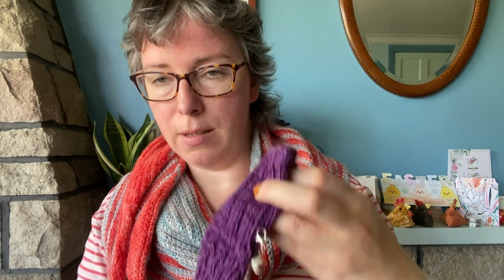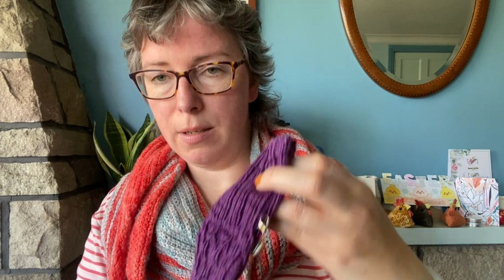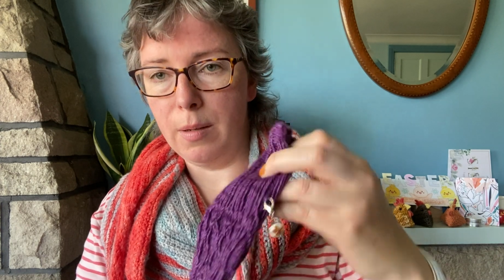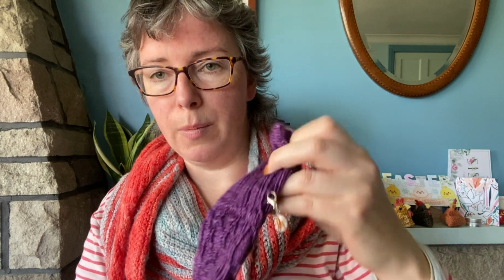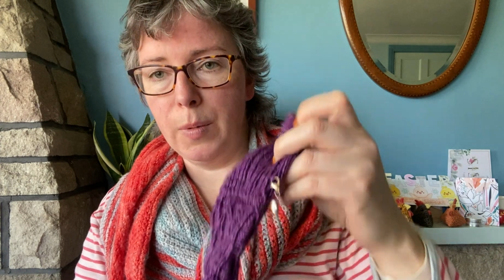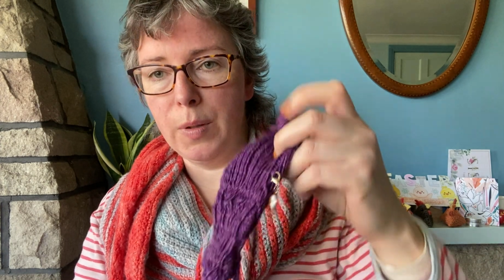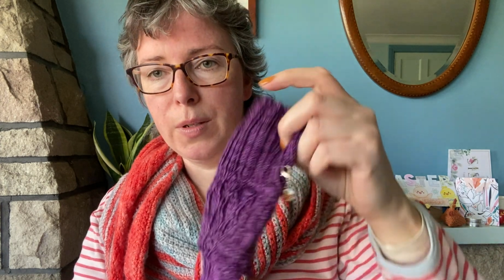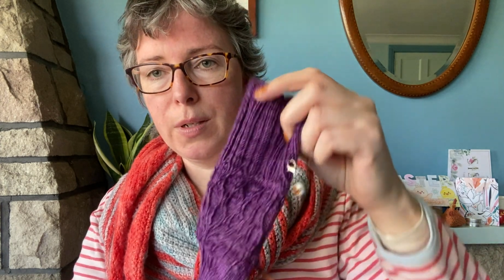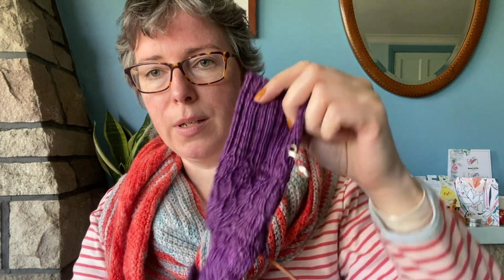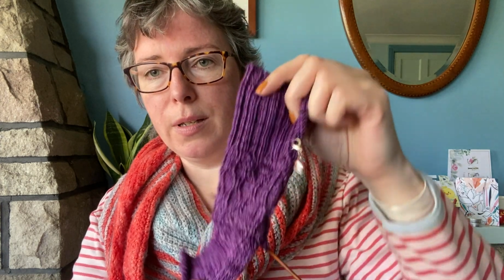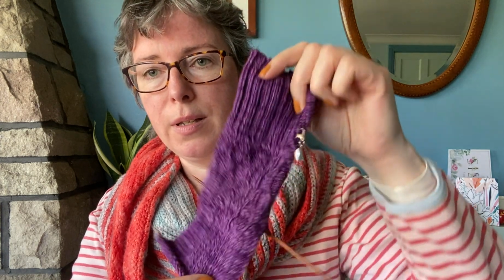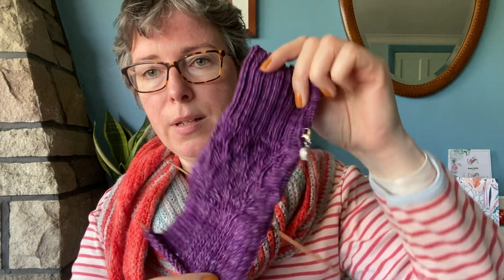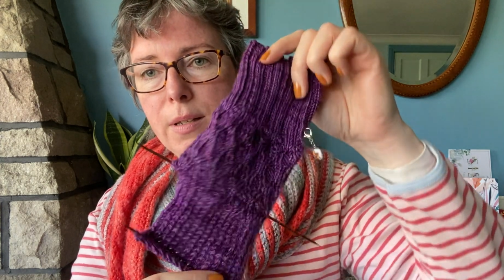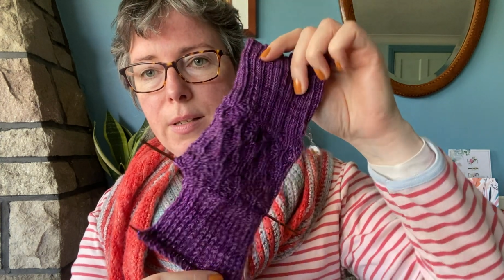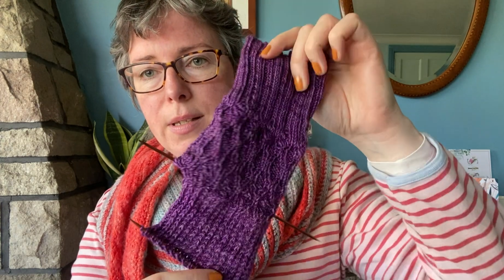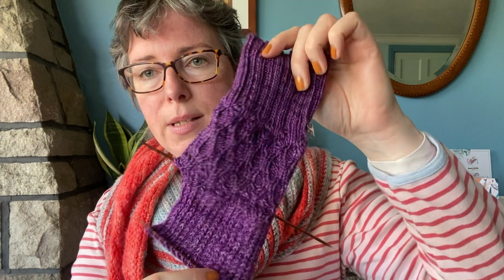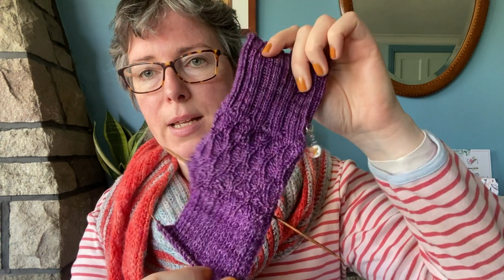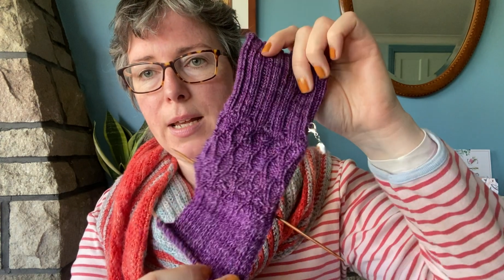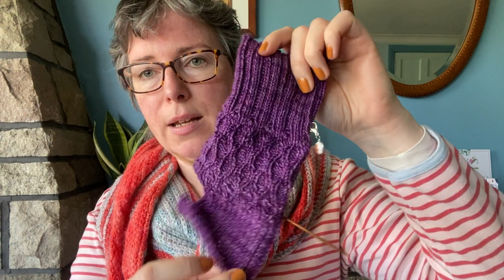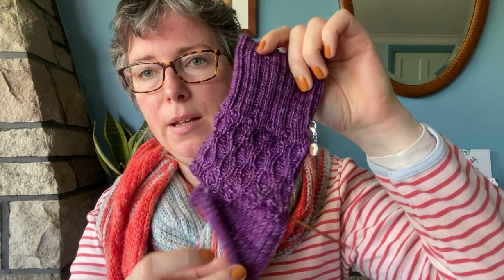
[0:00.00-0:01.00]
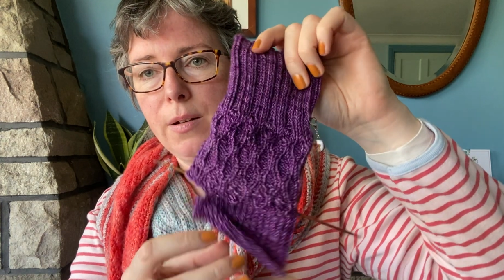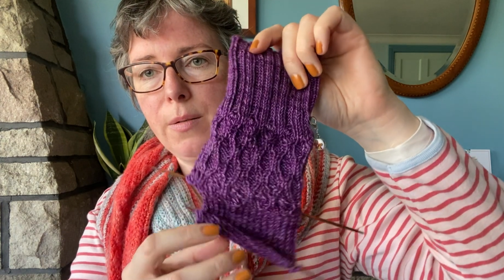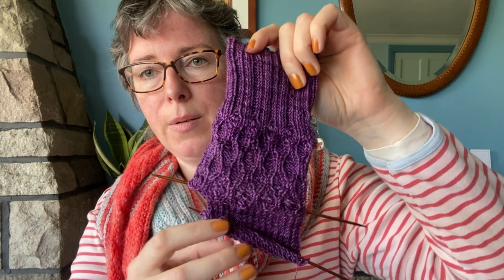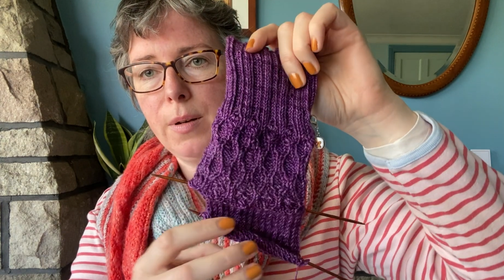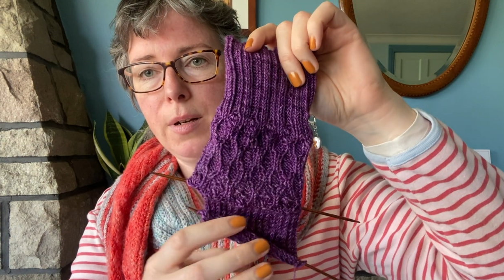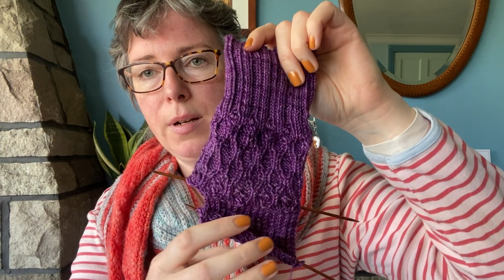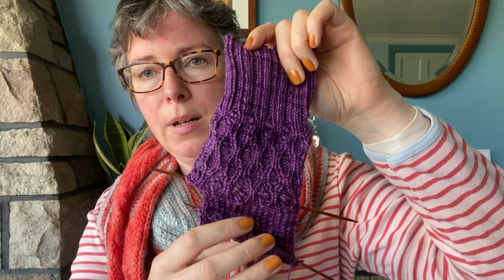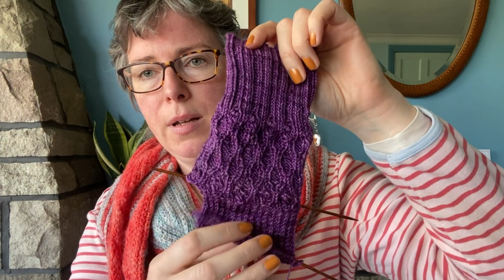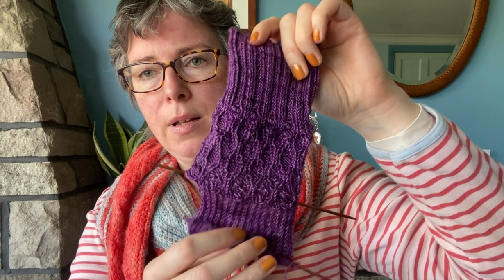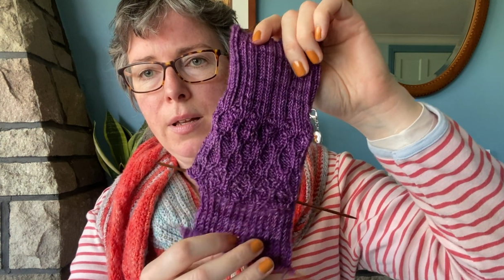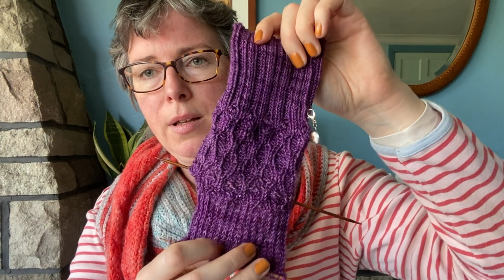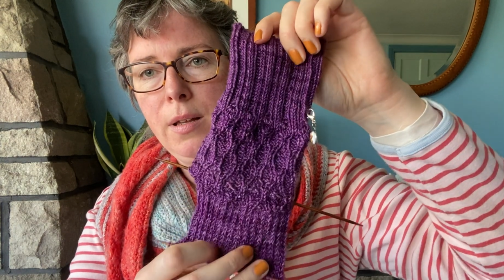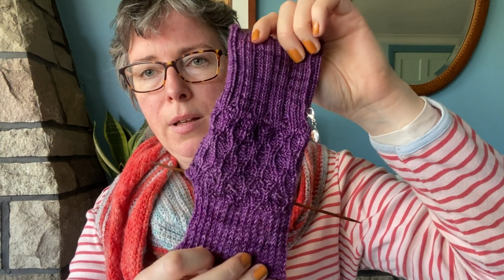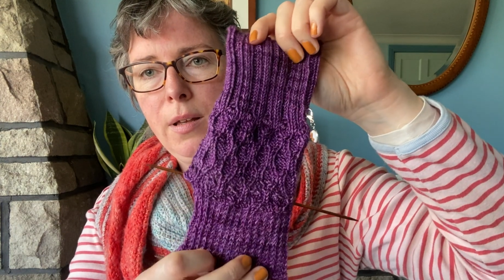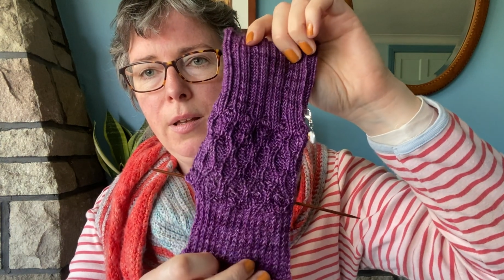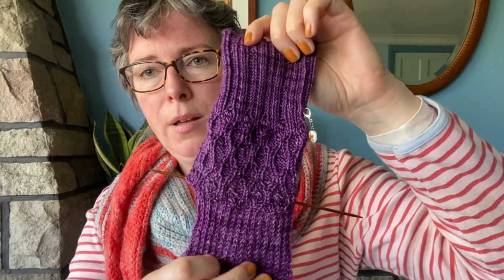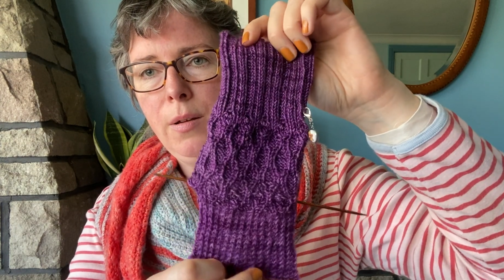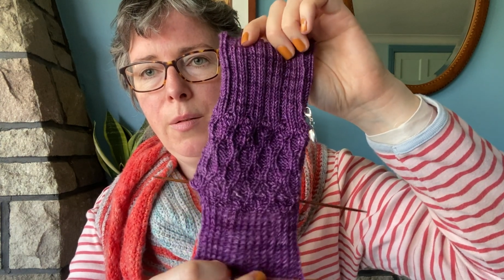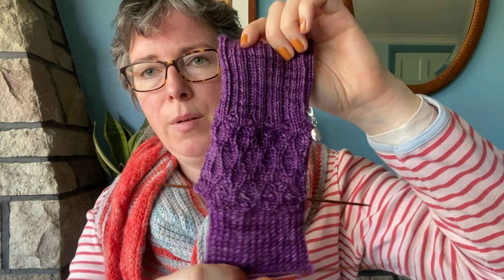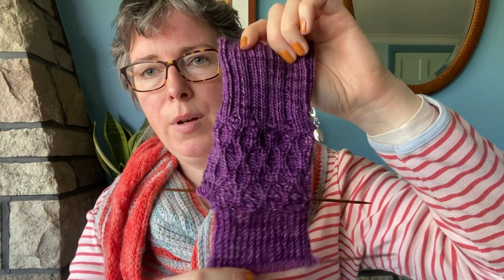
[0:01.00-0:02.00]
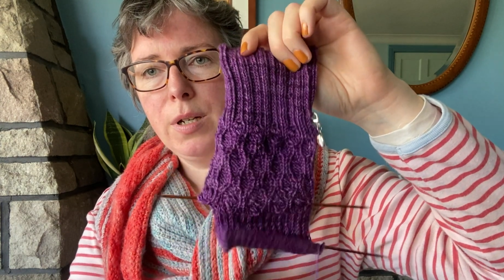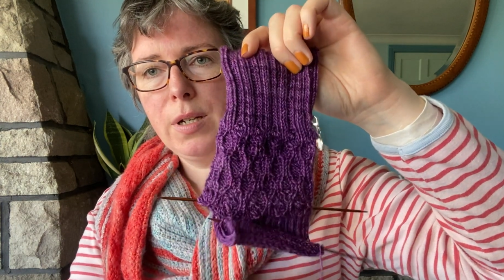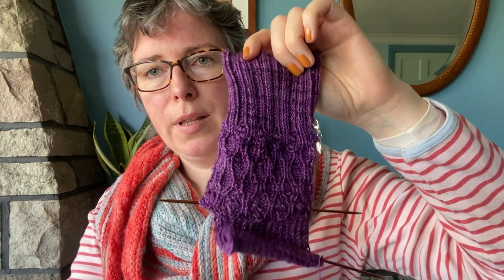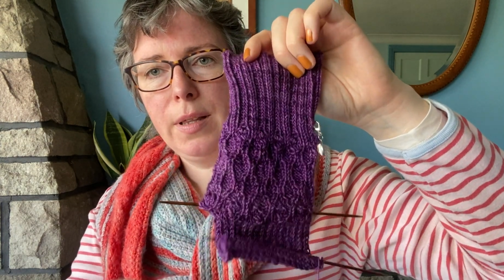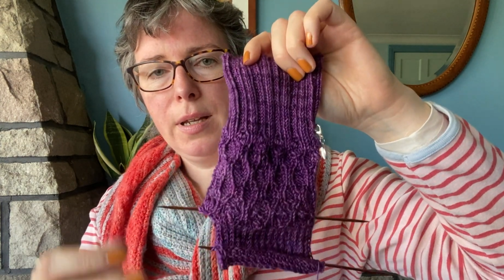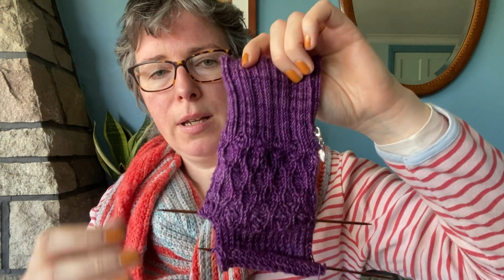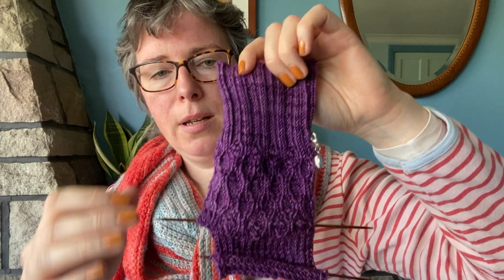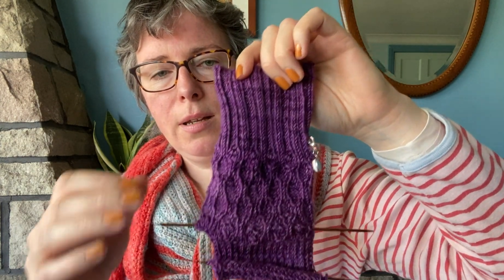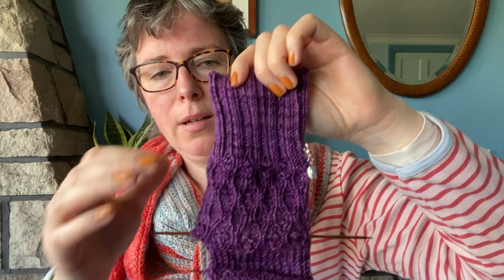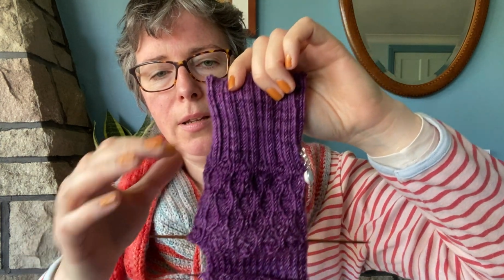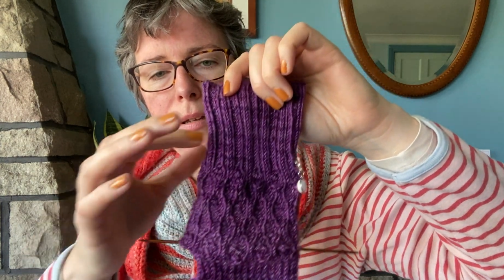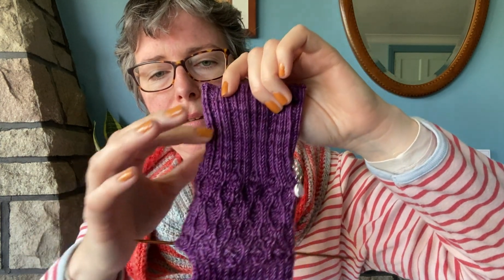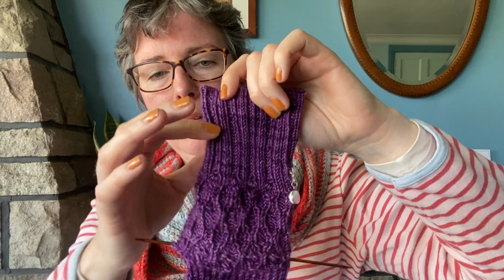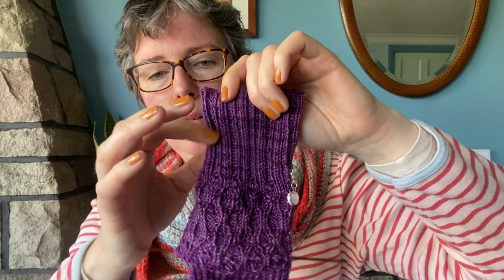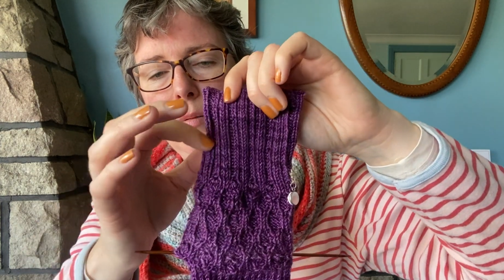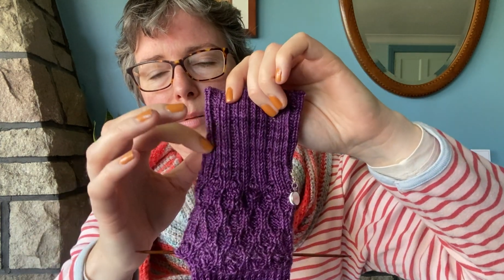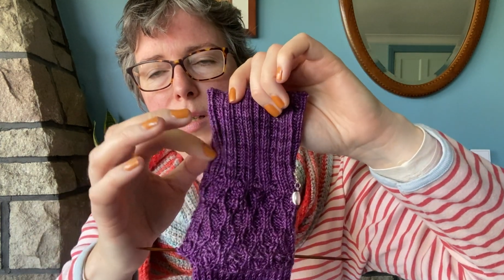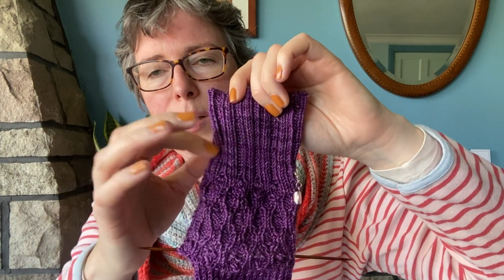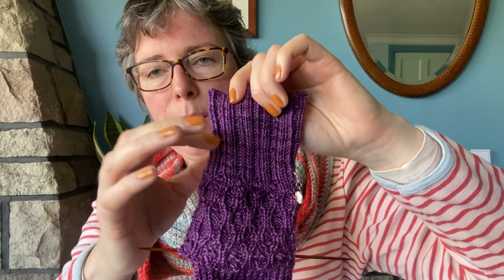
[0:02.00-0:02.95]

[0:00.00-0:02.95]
I'm on to the second one, which I think was